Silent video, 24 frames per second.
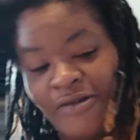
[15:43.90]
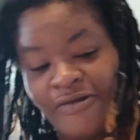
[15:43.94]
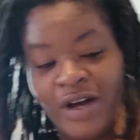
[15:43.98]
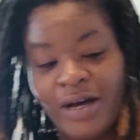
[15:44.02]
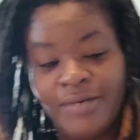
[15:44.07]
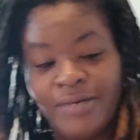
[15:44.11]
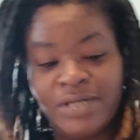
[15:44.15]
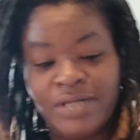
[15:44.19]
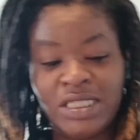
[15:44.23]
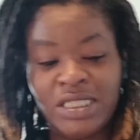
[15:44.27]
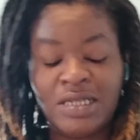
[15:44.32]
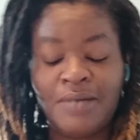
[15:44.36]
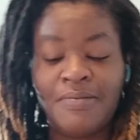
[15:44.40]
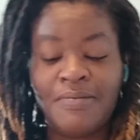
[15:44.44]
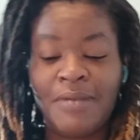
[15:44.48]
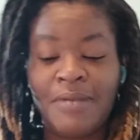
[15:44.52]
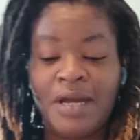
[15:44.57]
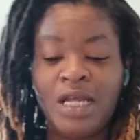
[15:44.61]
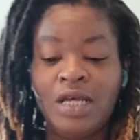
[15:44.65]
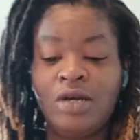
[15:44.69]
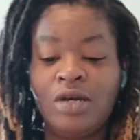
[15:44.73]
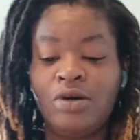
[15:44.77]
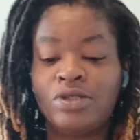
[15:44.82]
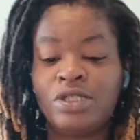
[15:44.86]
Cups is
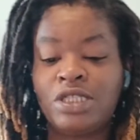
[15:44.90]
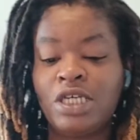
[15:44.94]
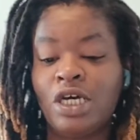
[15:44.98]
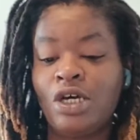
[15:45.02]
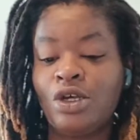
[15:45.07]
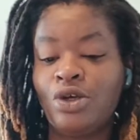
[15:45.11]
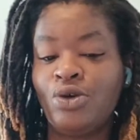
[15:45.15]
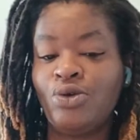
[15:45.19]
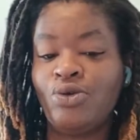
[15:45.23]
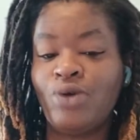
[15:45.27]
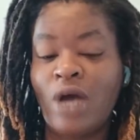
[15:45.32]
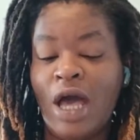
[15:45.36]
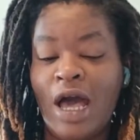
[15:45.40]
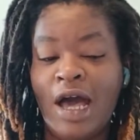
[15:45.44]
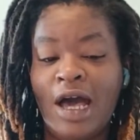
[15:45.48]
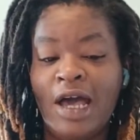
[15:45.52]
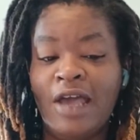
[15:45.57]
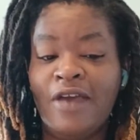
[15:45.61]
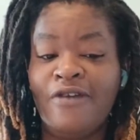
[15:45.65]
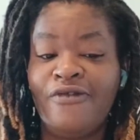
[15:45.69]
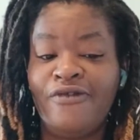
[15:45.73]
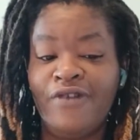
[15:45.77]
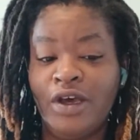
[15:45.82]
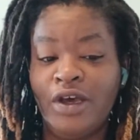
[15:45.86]
somebody, he gonna tell you how
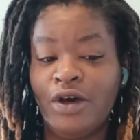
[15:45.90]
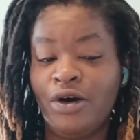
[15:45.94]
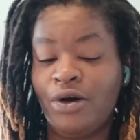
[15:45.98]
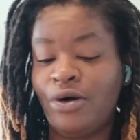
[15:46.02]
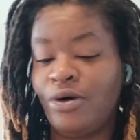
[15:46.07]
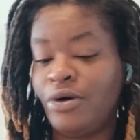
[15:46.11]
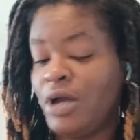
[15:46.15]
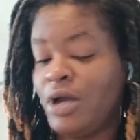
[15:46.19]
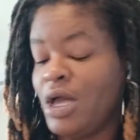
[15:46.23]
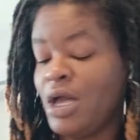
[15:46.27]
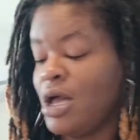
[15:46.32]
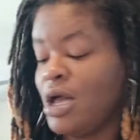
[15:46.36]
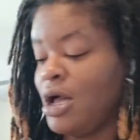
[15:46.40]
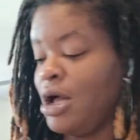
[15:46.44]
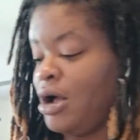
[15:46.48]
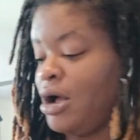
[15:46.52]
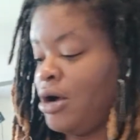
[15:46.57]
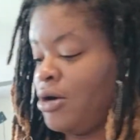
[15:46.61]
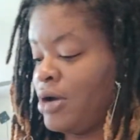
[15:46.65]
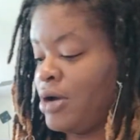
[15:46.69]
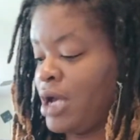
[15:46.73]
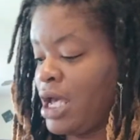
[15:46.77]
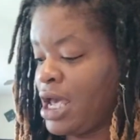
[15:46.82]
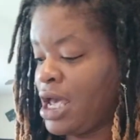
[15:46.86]
he feel.
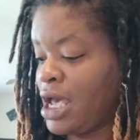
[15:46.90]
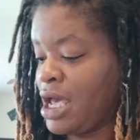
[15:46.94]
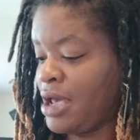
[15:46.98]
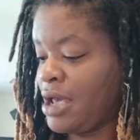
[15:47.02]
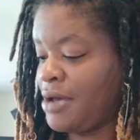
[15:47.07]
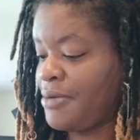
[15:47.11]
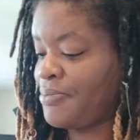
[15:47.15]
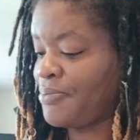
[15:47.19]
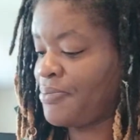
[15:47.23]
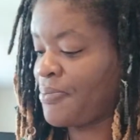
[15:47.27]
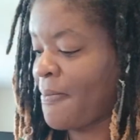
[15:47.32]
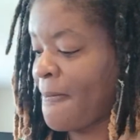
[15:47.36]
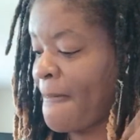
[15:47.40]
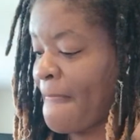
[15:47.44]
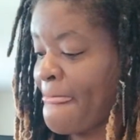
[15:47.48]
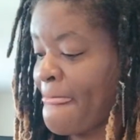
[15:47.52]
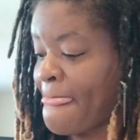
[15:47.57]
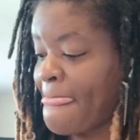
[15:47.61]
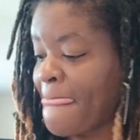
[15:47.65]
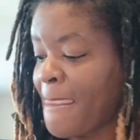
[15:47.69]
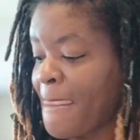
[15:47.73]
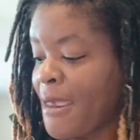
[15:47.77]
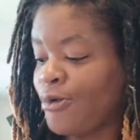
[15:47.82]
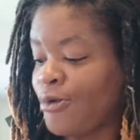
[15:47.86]
Okay.
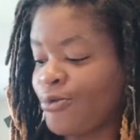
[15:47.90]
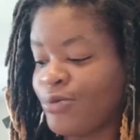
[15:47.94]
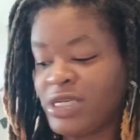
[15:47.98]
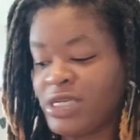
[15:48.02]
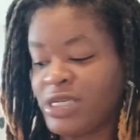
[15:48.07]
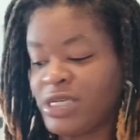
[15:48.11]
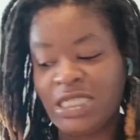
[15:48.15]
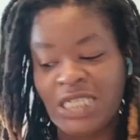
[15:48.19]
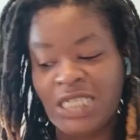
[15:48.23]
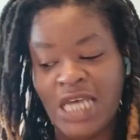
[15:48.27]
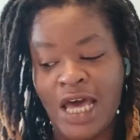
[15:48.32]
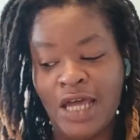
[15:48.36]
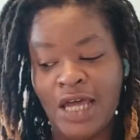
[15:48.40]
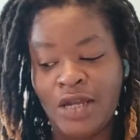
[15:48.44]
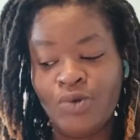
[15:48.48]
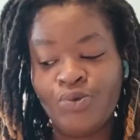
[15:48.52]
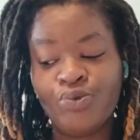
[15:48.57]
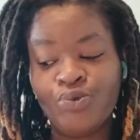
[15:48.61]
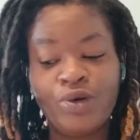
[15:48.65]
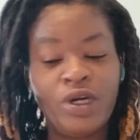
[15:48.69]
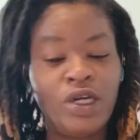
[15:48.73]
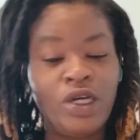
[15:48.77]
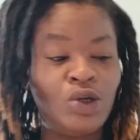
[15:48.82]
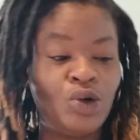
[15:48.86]
Reset,
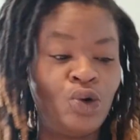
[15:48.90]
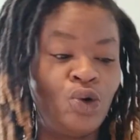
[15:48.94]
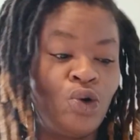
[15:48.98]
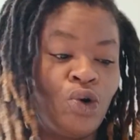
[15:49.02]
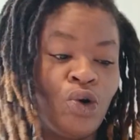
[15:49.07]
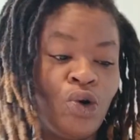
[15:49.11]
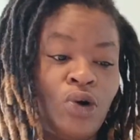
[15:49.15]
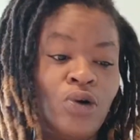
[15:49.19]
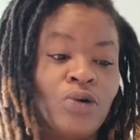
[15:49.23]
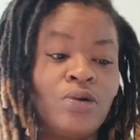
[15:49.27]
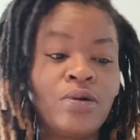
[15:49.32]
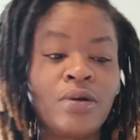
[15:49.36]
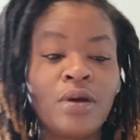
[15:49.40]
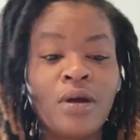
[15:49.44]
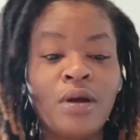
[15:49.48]
renewal,